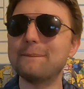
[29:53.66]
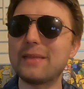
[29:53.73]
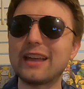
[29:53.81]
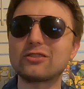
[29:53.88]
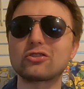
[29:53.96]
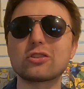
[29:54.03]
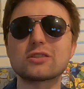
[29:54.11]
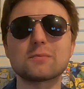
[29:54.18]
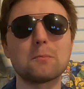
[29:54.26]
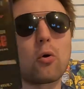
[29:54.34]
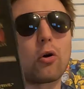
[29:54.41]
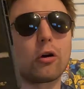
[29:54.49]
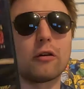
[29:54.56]
It's just
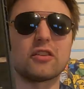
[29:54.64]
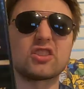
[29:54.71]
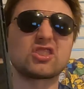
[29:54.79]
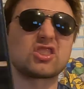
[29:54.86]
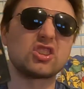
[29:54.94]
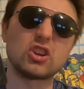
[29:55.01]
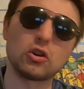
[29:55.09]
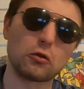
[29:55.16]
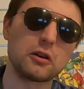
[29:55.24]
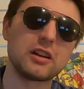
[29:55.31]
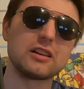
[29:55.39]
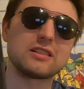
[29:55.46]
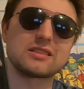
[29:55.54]
more of a
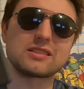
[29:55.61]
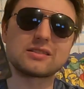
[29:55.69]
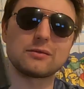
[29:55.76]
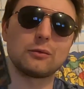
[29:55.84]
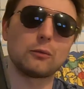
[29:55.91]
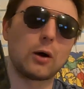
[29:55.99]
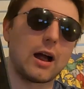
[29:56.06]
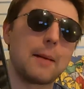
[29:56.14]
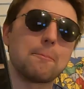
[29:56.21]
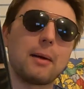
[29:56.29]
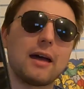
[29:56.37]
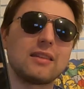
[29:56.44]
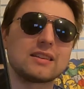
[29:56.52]
serious, well, and
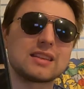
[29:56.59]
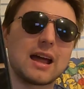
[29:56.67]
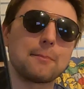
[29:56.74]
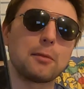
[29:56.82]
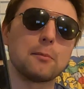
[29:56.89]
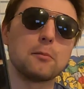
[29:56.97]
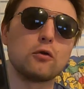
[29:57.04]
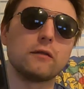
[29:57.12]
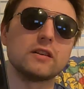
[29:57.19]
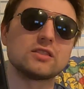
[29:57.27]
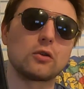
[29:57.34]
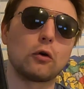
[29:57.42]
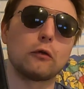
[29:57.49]
by the time the
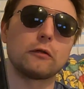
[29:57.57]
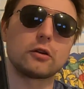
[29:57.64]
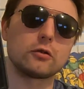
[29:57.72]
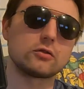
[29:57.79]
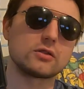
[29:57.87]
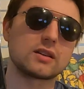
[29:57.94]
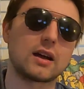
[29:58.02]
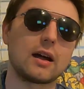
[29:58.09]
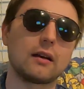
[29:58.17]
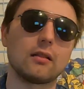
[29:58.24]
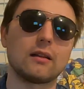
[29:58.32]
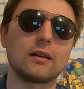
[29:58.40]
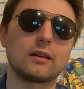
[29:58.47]
movie's over, you're just kind
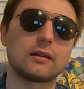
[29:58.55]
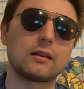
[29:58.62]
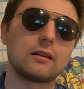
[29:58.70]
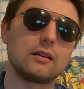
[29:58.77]
of like,